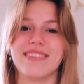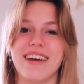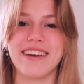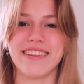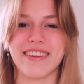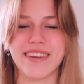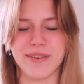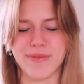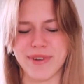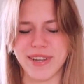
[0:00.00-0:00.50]
I
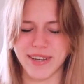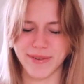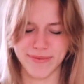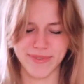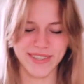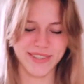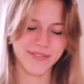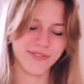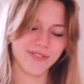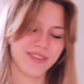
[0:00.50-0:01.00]
think I'm gonna keep
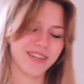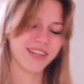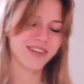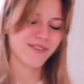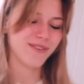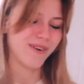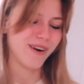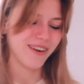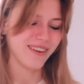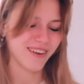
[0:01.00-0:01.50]
this for a
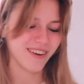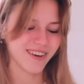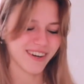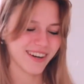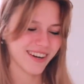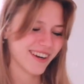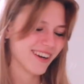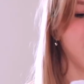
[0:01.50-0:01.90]
little while longer.